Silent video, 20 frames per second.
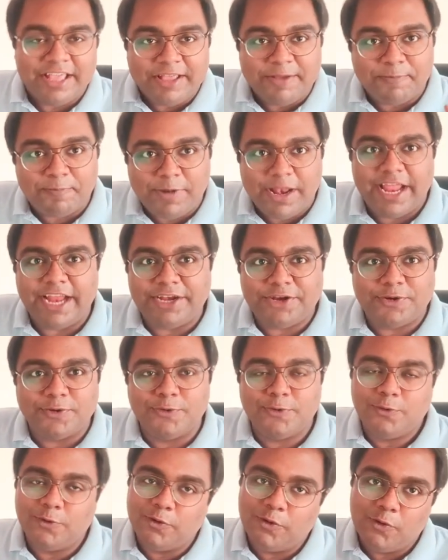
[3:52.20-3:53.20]
Played
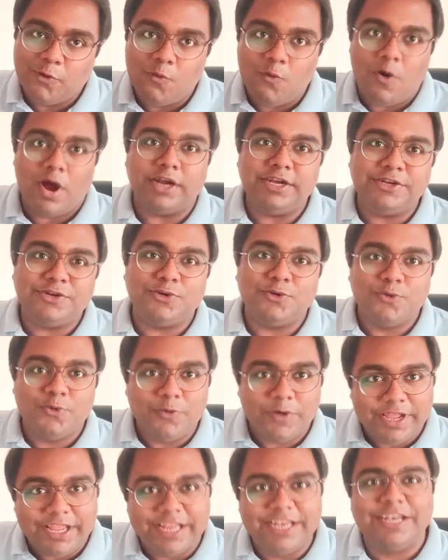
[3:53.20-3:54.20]
2, won
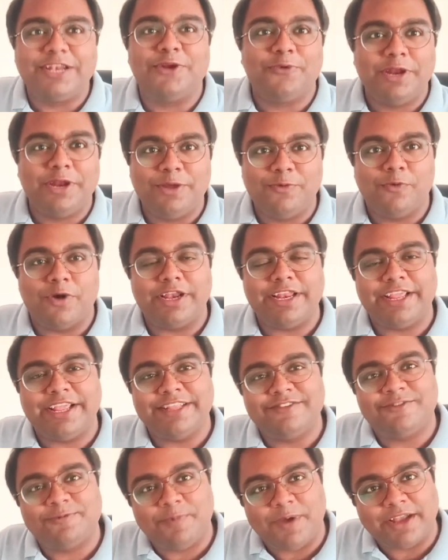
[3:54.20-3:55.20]
2, including 1
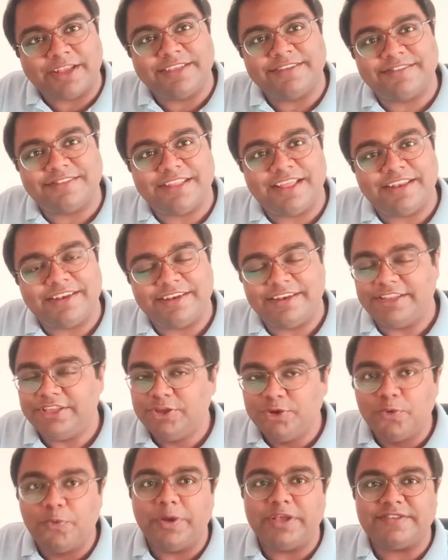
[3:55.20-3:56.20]
against Pakistan.
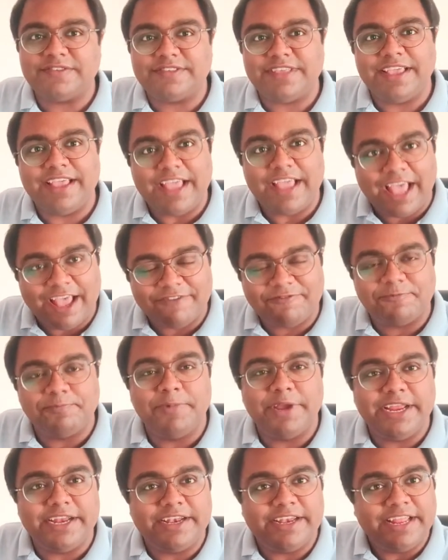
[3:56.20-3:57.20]
USA have
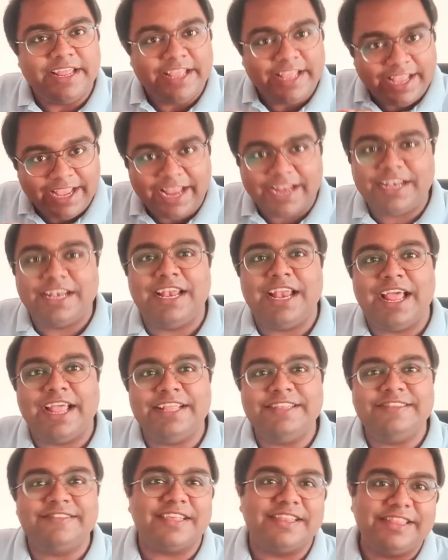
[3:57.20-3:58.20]
made
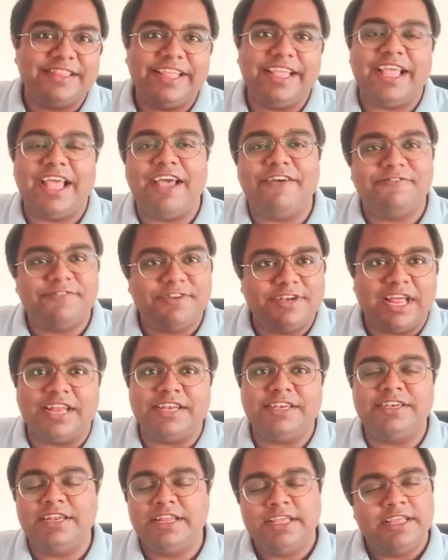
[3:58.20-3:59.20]
headlines and they have
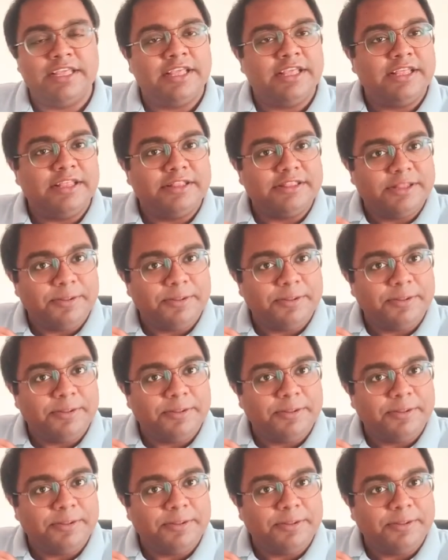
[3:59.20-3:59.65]
done the